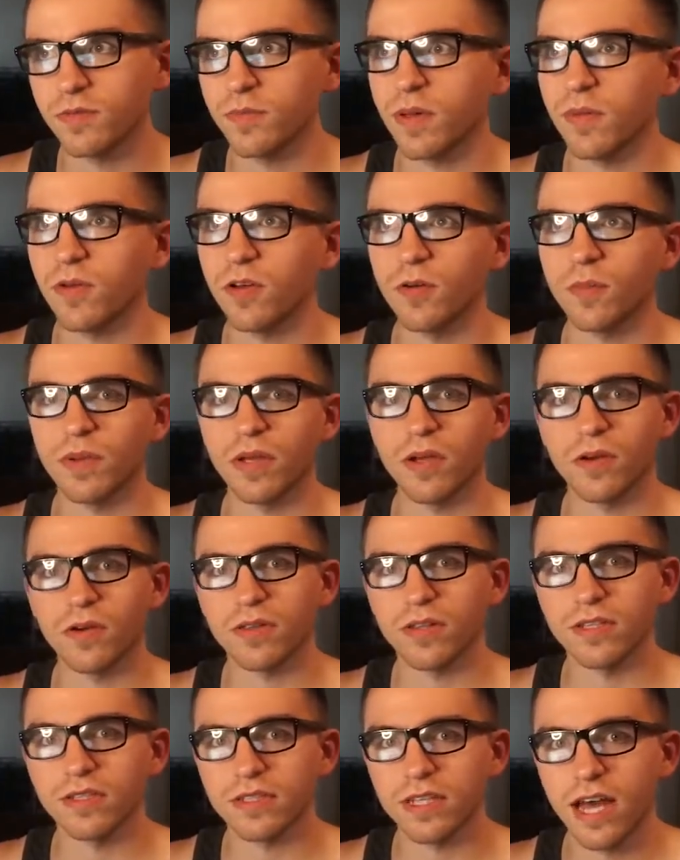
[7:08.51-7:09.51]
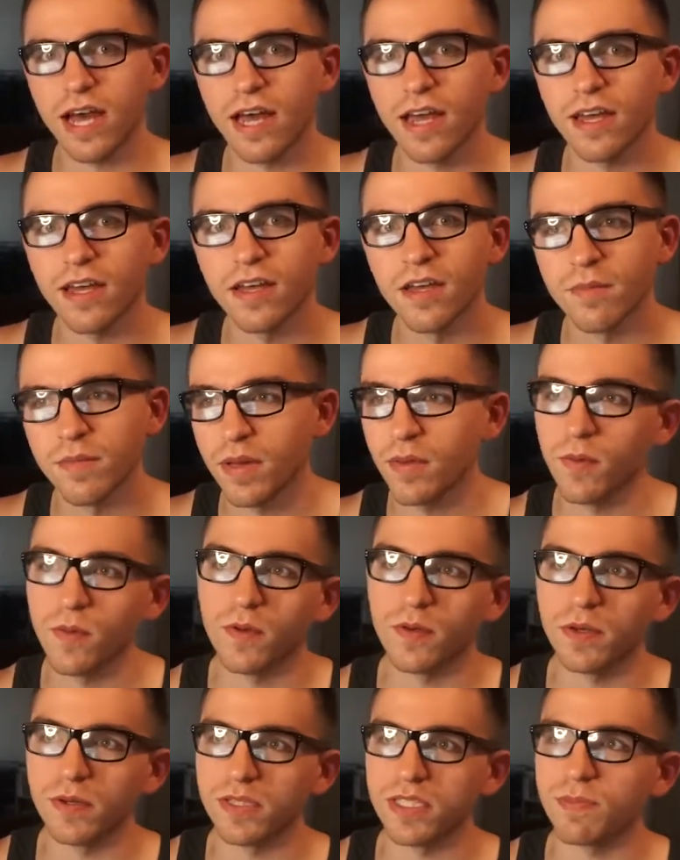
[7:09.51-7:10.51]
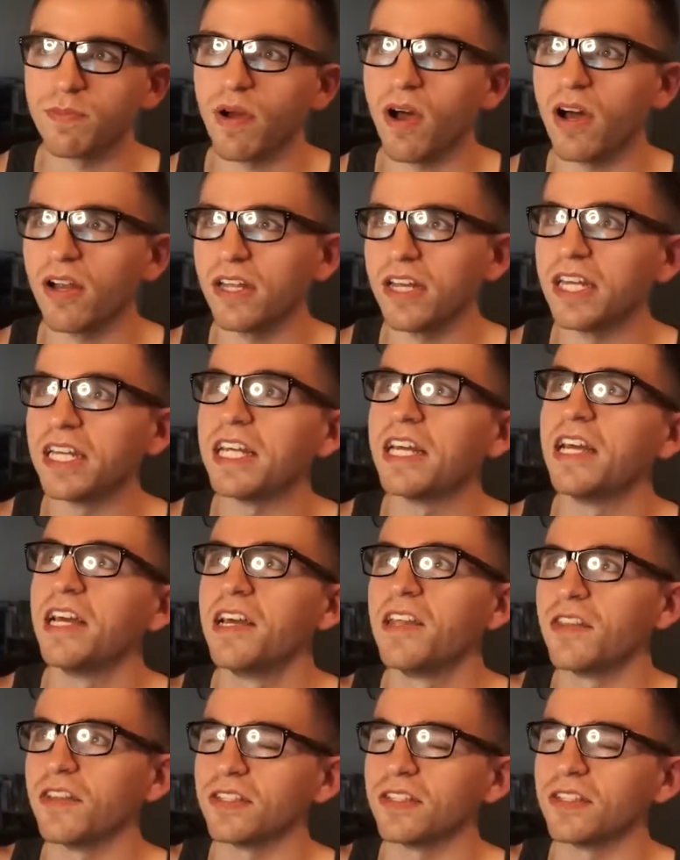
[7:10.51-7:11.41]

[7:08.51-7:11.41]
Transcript: Maybe it'll appear in the sky. Maybe when you spawn in, the